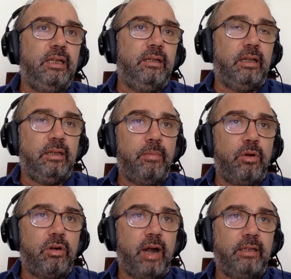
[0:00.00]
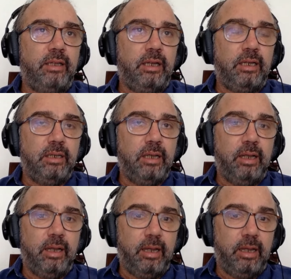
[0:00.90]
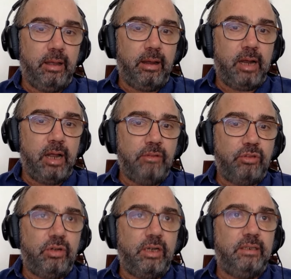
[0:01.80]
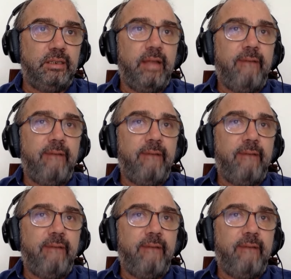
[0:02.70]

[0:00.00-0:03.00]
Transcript: in the democratic countries,